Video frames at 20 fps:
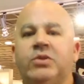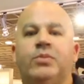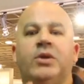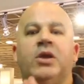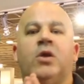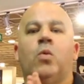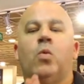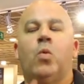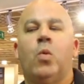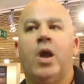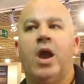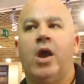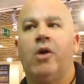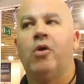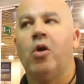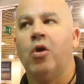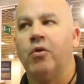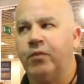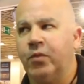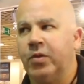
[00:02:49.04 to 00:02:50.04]
to be
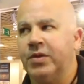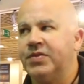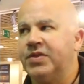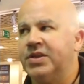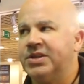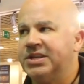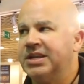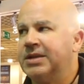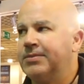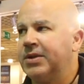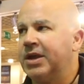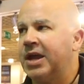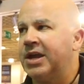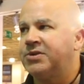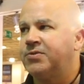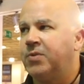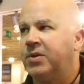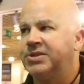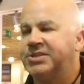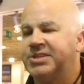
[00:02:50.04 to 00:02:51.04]
aware of with the
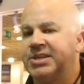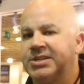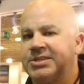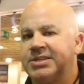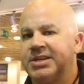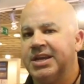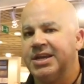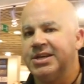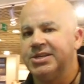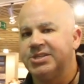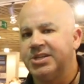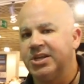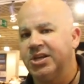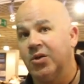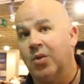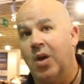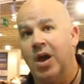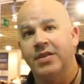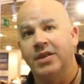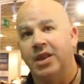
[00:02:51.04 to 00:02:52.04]
DBX 160 is that
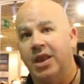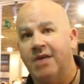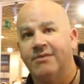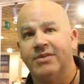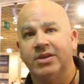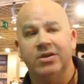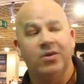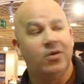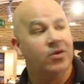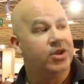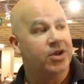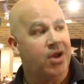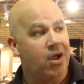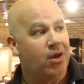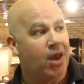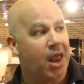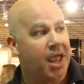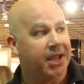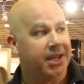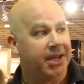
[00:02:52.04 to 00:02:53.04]
you either love it or you
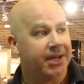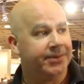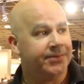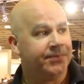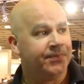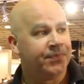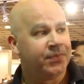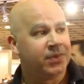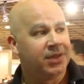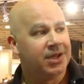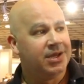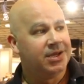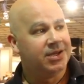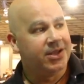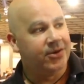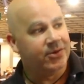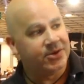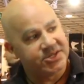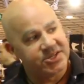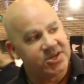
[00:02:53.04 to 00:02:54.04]
don't like it.
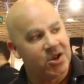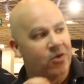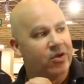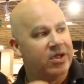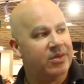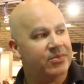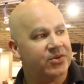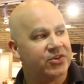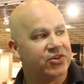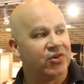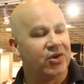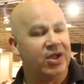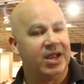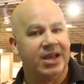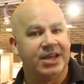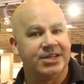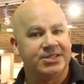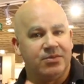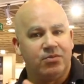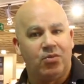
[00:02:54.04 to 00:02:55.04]
There is no in
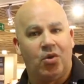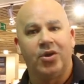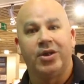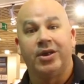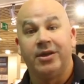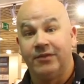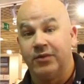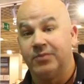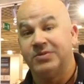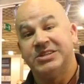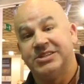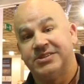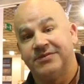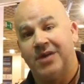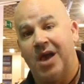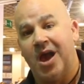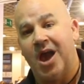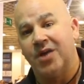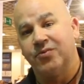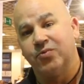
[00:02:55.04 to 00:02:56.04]
between. It's a model of a piece of
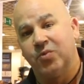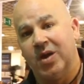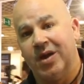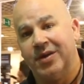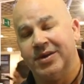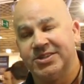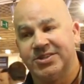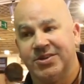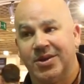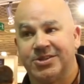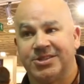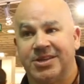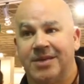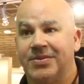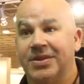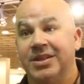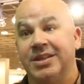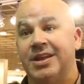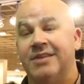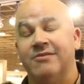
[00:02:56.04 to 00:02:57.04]
hardware. It's not
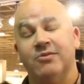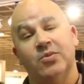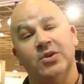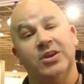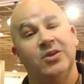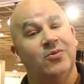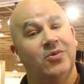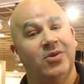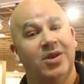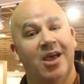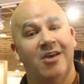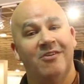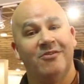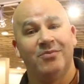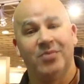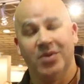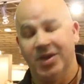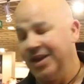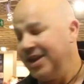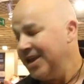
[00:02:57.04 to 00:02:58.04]
something that everybody will love,
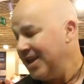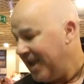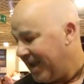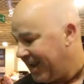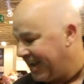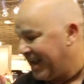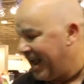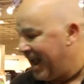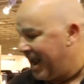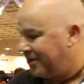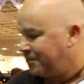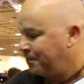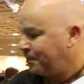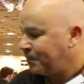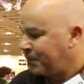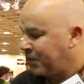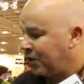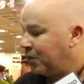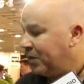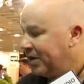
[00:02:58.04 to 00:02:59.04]
but again,
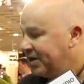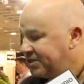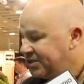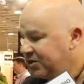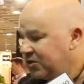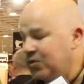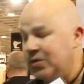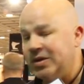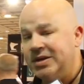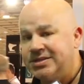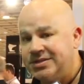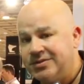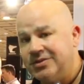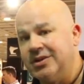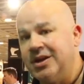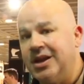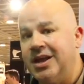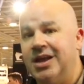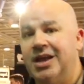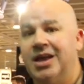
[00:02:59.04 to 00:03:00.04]
we do
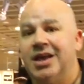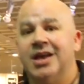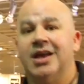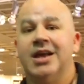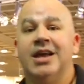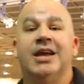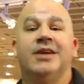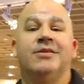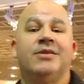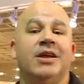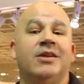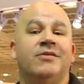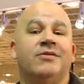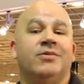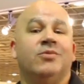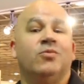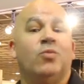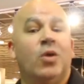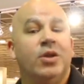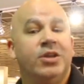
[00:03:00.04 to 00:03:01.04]

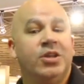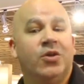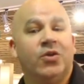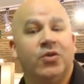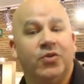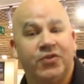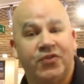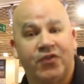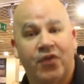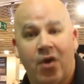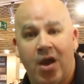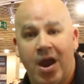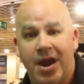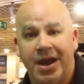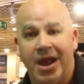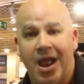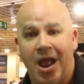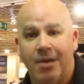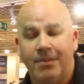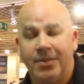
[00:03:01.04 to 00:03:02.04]
want you to try
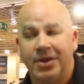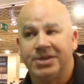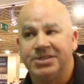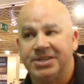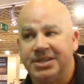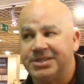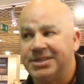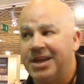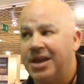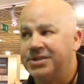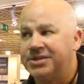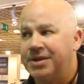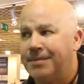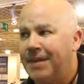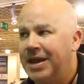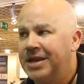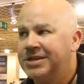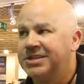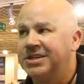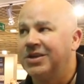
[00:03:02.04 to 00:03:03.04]
it out, because it sounds
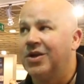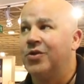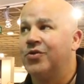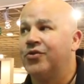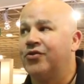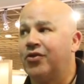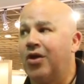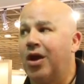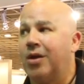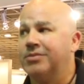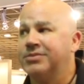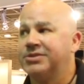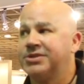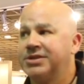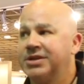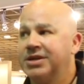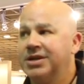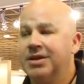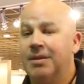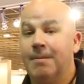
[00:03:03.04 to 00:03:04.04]
amazing on drums,